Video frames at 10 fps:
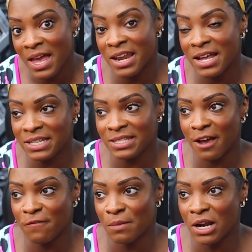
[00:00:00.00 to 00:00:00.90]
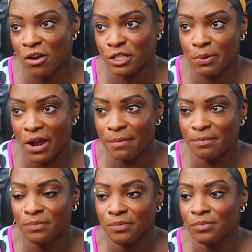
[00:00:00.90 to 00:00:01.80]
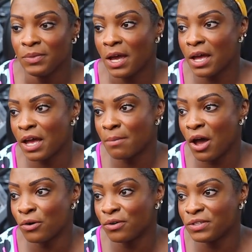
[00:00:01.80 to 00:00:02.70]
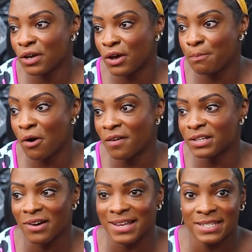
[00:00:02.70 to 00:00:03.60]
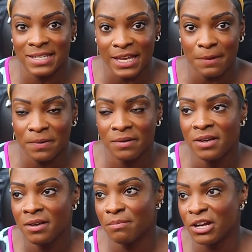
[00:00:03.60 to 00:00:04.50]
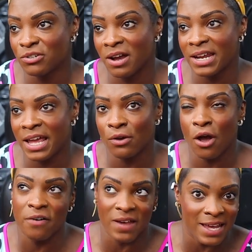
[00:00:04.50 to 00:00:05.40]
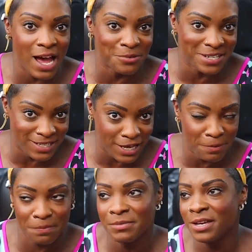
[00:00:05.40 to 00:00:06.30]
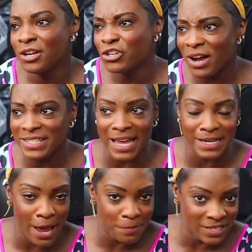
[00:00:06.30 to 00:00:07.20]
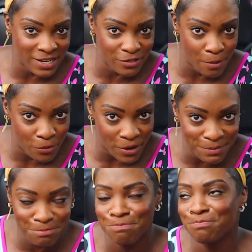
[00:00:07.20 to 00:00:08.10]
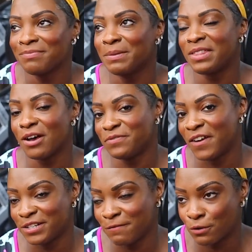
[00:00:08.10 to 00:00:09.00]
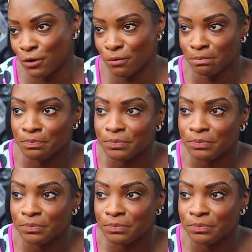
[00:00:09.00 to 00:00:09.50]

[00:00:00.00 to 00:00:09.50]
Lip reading: And I did that for my last prep. I also prioritized sleep, made sure I had over 8 hours sleep. Tried to get naps in at some point, but that was very difficult.